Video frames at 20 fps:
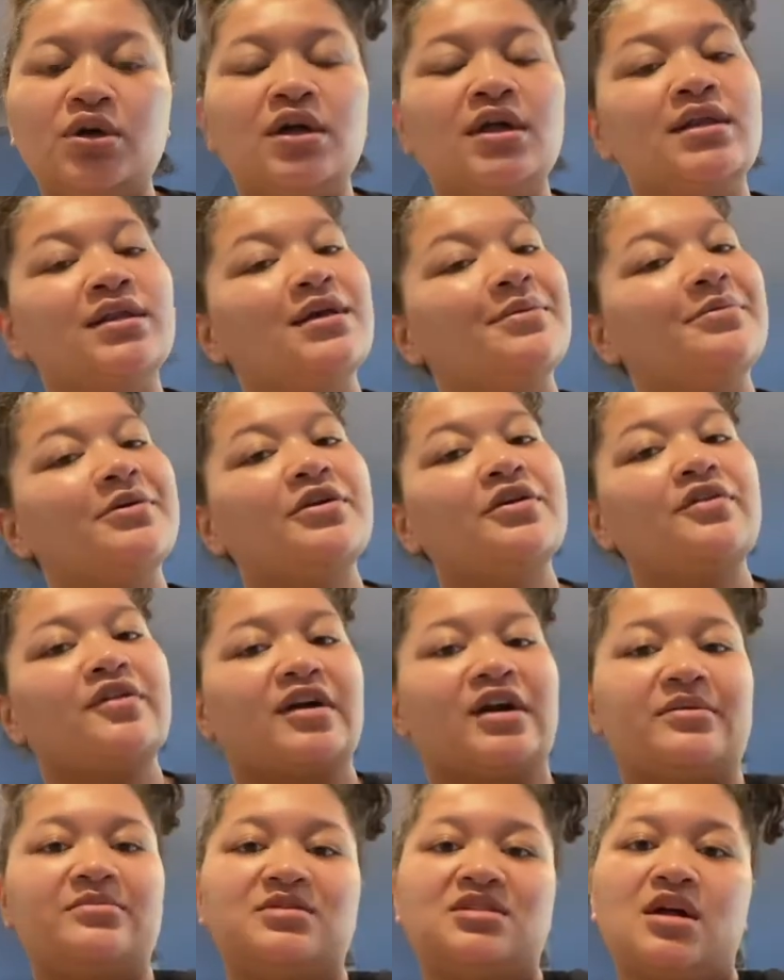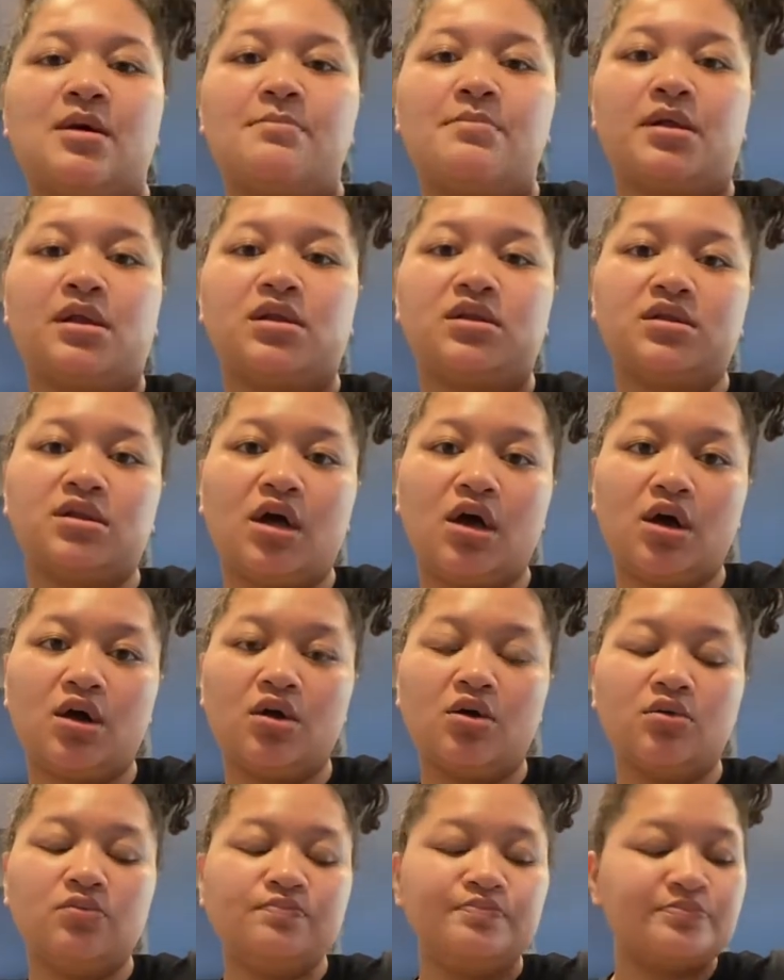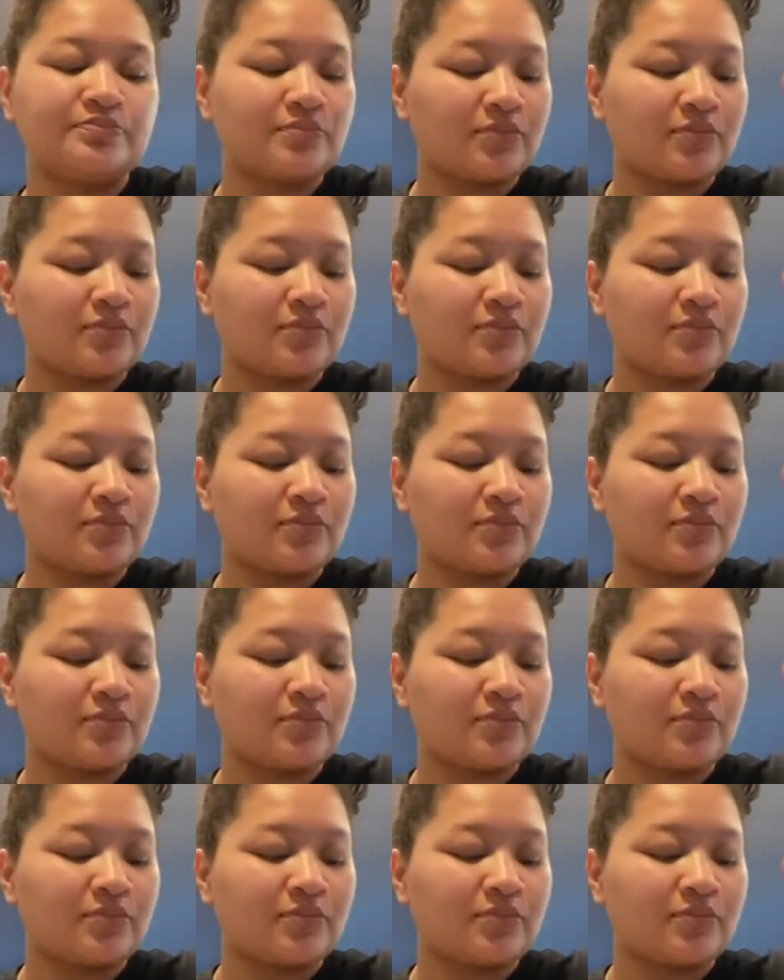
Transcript: let me know in the comments down below.